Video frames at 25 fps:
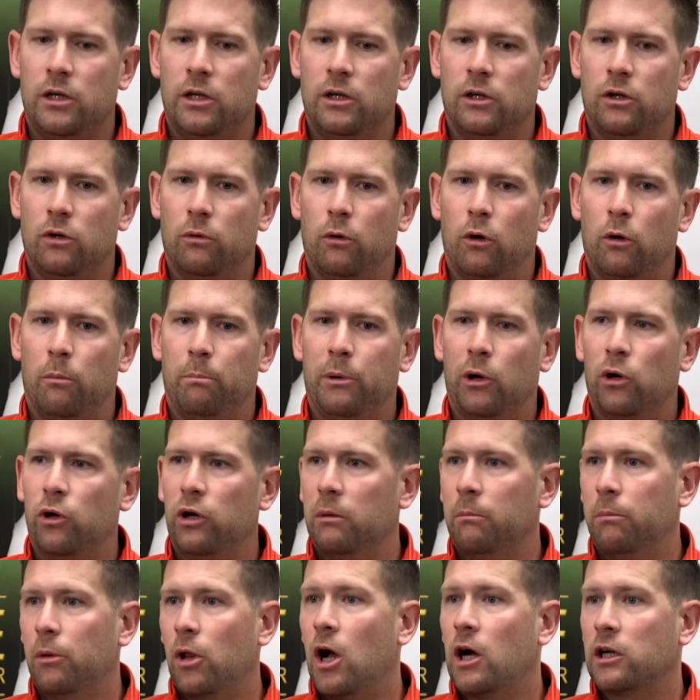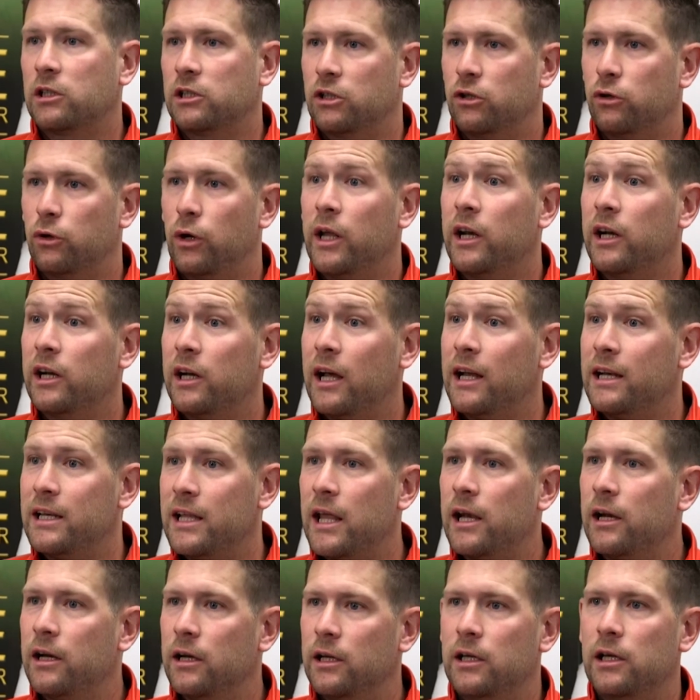you know, a building block to create an
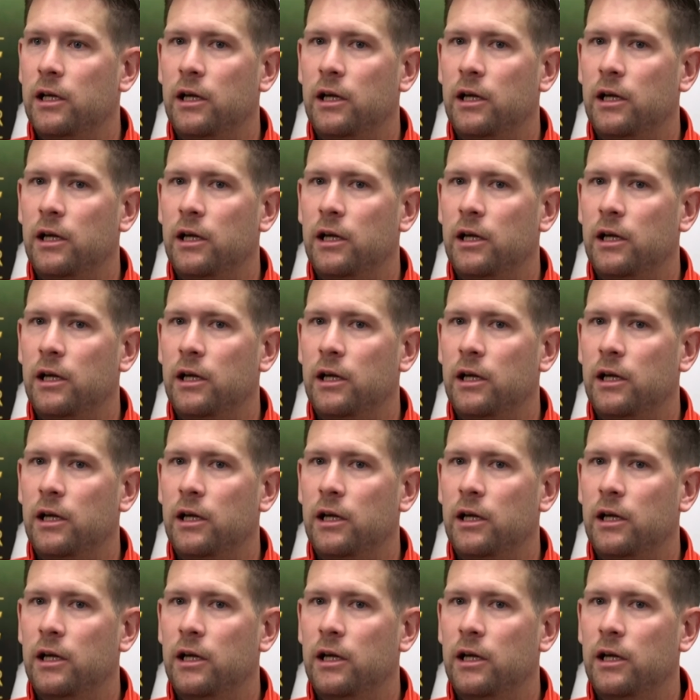identity